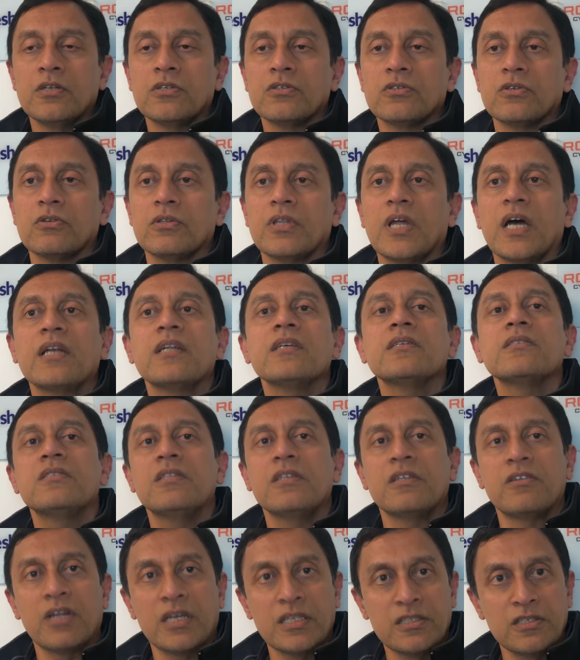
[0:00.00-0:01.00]
So that is
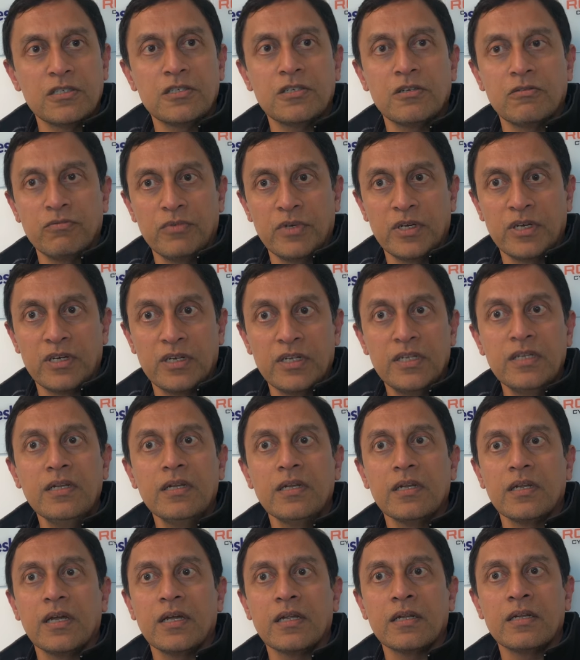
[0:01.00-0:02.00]
the transition we are
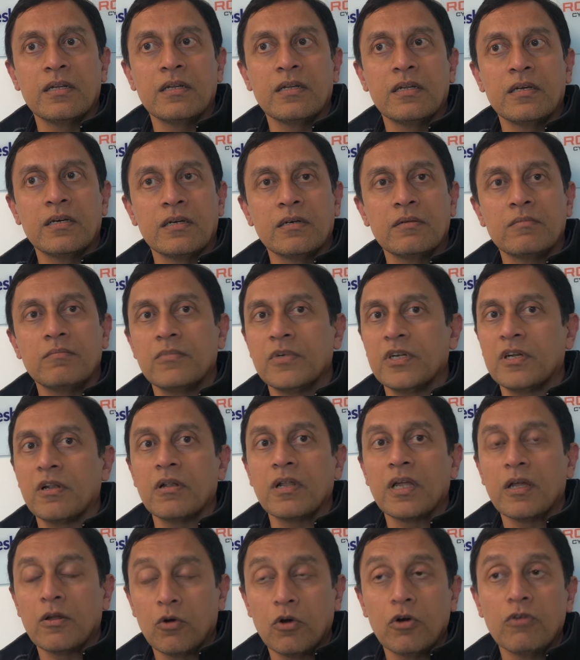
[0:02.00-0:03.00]
in, and it
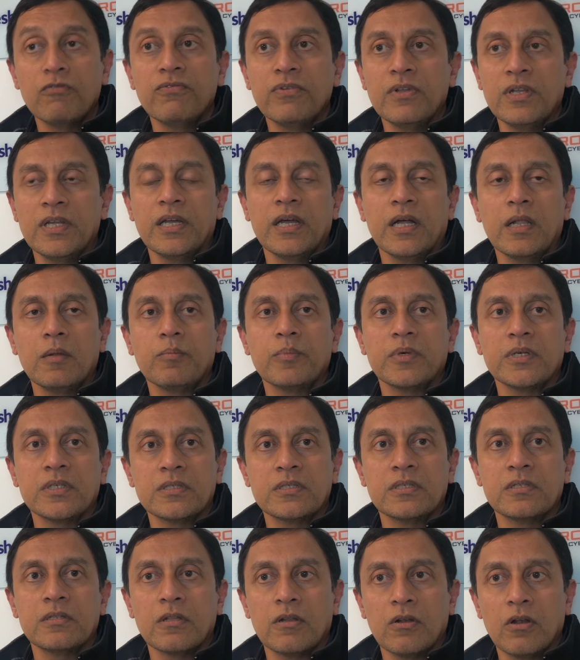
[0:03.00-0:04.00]
will hopefully help
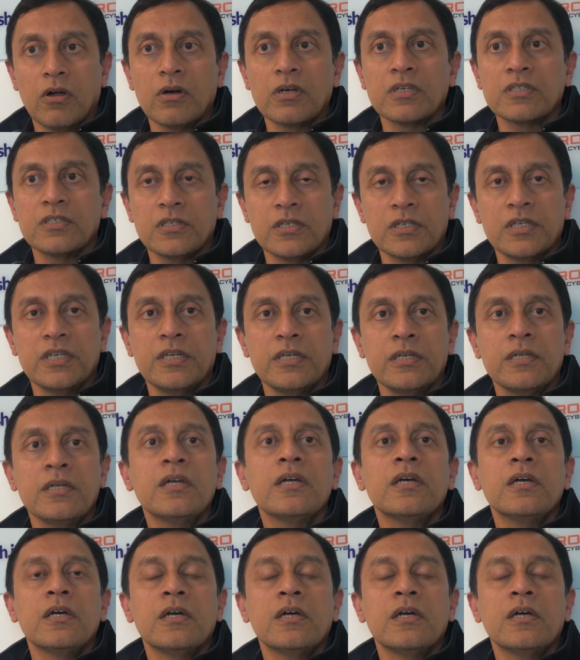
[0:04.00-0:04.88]
us in the long journey